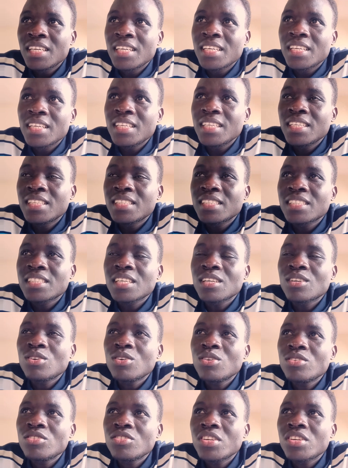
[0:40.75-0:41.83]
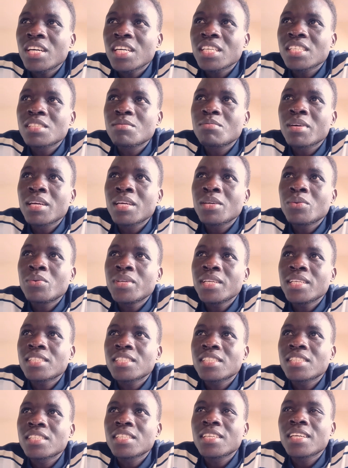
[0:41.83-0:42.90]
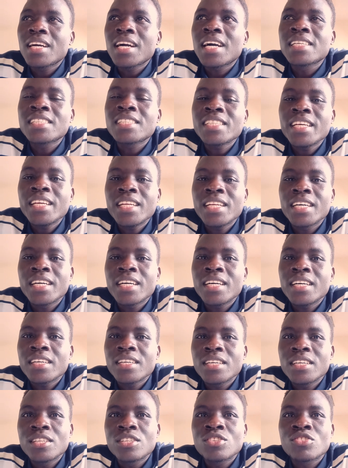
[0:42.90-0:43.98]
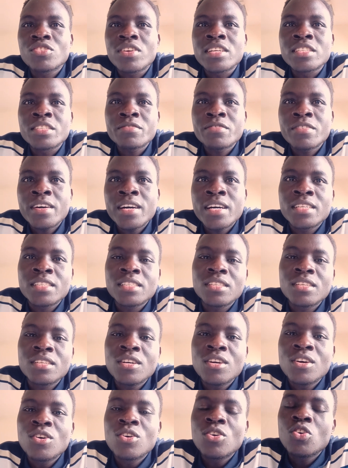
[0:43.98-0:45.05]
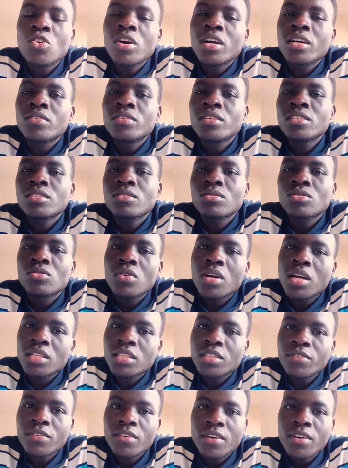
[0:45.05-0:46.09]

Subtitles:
it is a contract by which a seller transfers or agrees to transfer